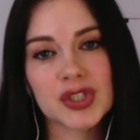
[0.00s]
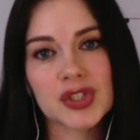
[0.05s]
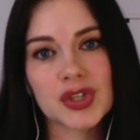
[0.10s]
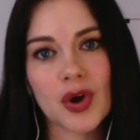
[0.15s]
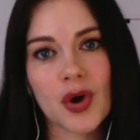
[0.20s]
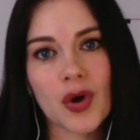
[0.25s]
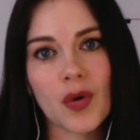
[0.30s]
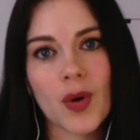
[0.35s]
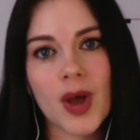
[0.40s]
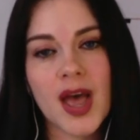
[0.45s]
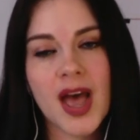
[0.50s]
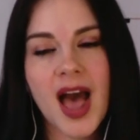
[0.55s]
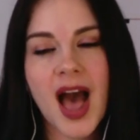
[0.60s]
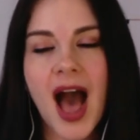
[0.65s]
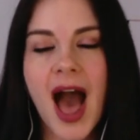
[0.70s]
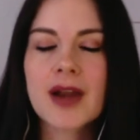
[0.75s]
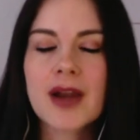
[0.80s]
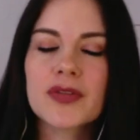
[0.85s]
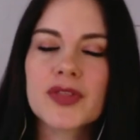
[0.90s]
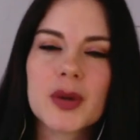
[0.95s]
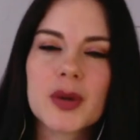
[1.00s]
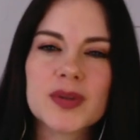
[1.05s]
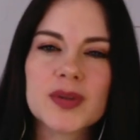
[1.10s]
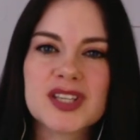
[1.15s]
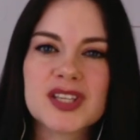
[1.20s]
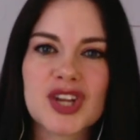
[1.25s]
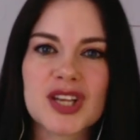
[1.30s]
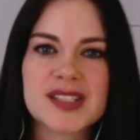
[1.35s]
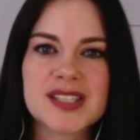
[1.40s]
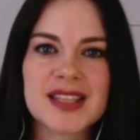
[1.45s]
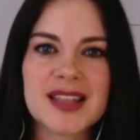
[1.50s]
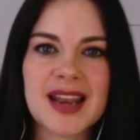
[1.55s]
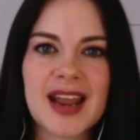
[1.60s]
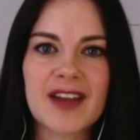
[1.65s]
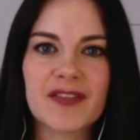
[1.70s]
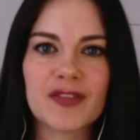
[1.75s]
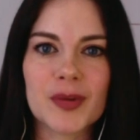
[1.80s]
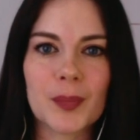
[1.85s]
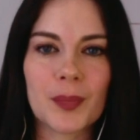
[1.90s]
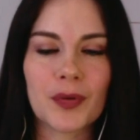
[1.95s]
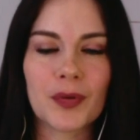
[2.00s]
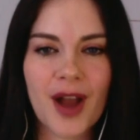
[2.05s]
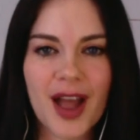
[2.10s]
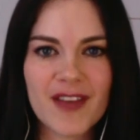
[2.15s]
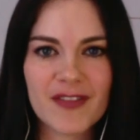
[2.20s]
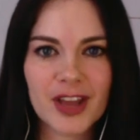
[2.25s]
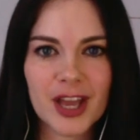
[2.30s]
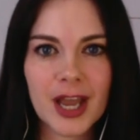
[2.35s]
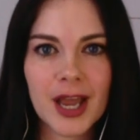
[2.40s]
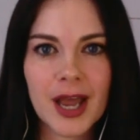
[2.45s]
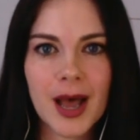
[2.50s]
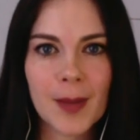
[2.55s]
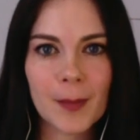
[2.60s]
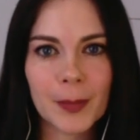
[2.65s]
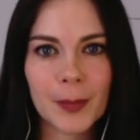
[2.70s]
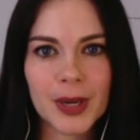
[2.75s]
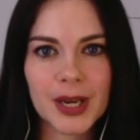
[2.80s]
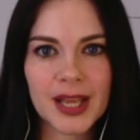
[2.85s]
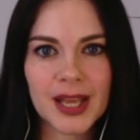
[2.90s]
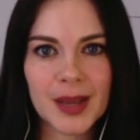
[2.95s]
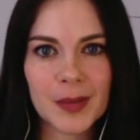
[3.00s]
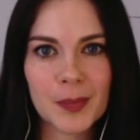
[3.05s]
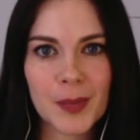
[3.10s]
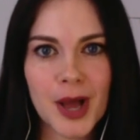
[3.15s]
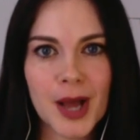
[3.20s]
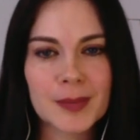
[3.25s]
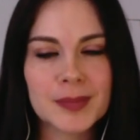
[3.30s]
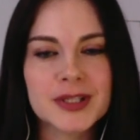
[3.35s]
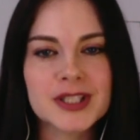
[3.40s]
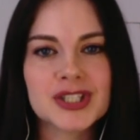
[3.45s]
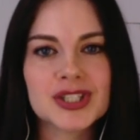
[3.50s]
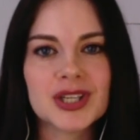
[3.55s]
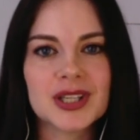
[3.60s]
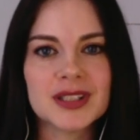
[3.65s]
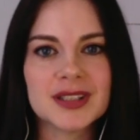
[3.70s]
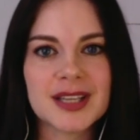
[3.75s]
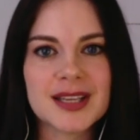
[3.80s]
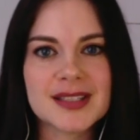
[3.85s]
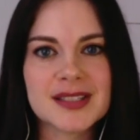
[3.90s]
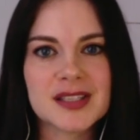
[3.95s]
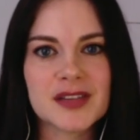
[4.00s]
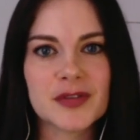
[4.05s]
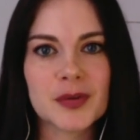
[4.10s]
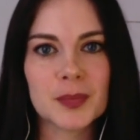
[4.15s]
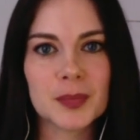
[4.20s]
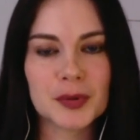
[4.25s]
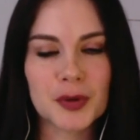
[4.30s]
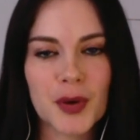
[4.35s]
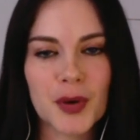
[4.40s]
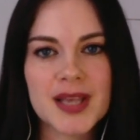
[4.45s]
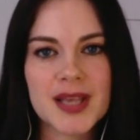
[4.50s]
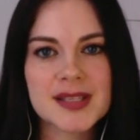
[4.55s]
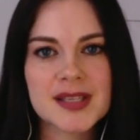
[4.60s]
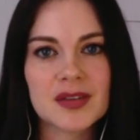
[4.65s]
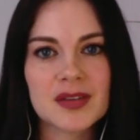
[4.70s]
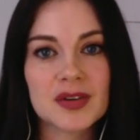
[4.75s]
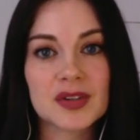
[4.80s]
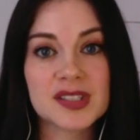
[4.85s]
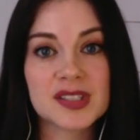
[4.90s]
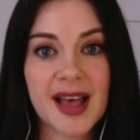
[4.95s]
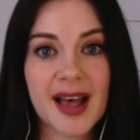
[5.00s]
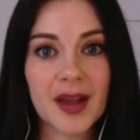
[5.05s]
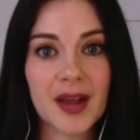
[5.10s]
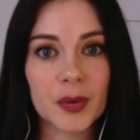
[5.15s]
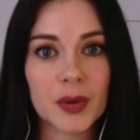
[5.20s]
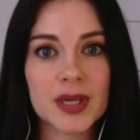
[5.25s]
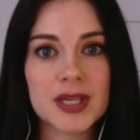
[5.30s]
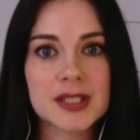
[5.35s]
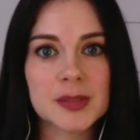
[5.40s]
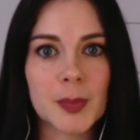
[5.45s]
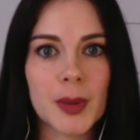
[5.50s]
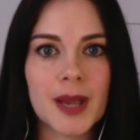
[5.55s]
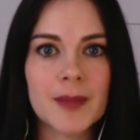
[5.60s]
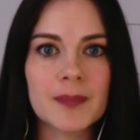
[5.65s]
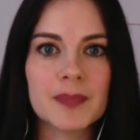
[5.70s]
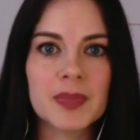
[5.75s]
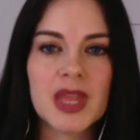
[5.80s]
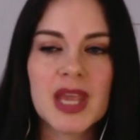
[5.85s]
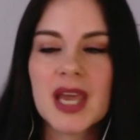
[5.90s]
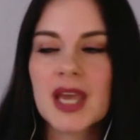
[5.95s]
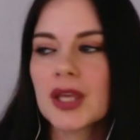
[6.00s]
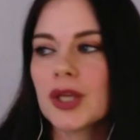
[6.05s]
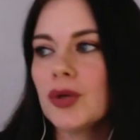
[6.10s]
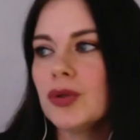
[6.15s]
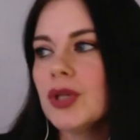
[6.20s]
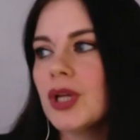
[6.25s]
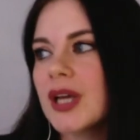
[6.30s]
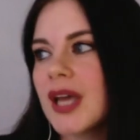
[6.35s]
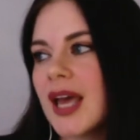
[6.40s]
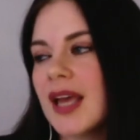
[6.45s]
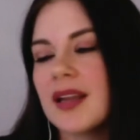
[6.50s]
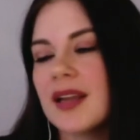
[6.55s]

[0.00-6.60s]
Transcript: So I don't think we're suggesting that every private company publish a list of employees and their salaries, but you look